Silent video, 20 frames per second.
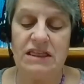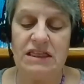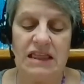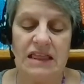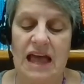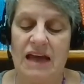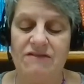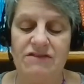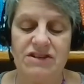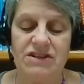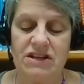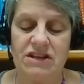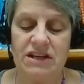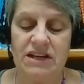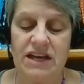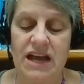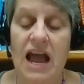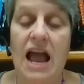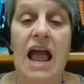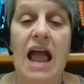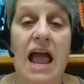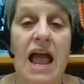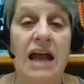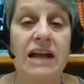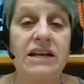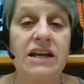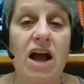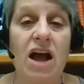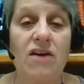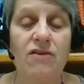lavishly
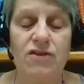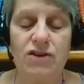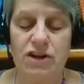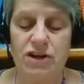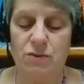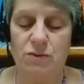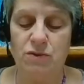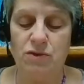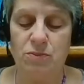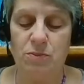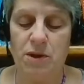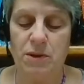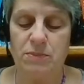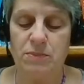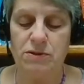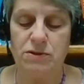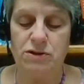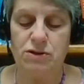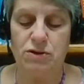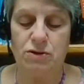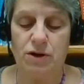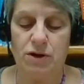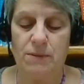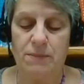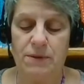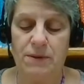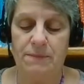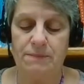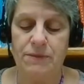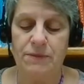and covered it with maple syrup.